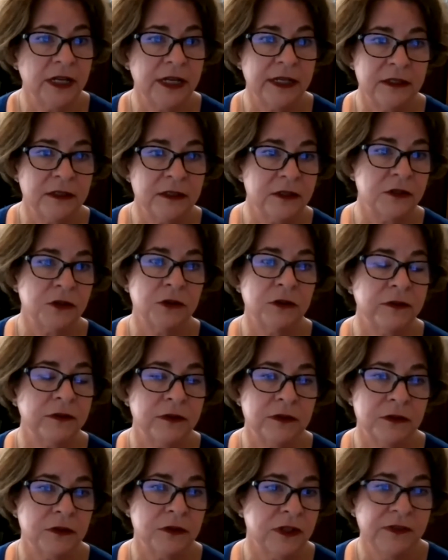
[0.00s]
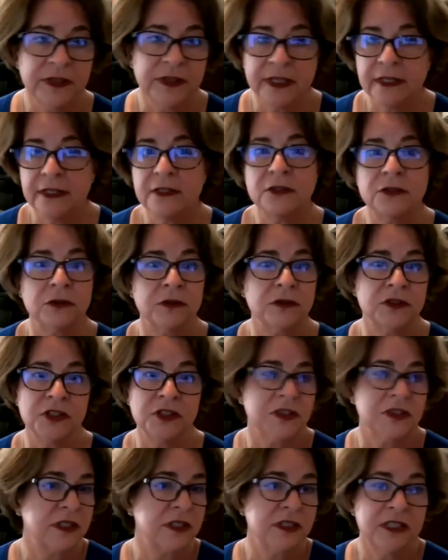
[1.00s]
and certificates or
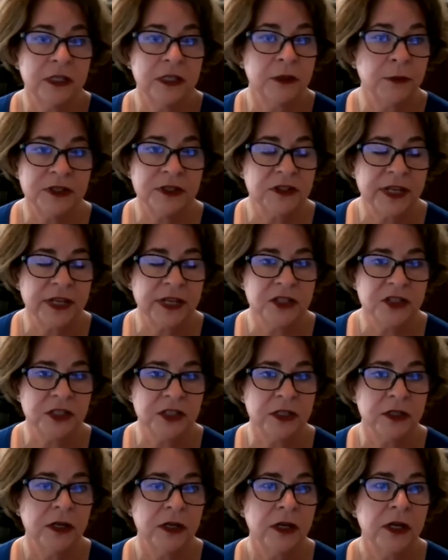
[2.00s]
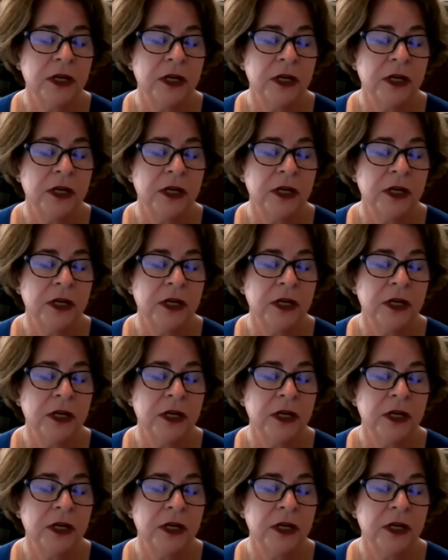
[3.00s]
just continuing education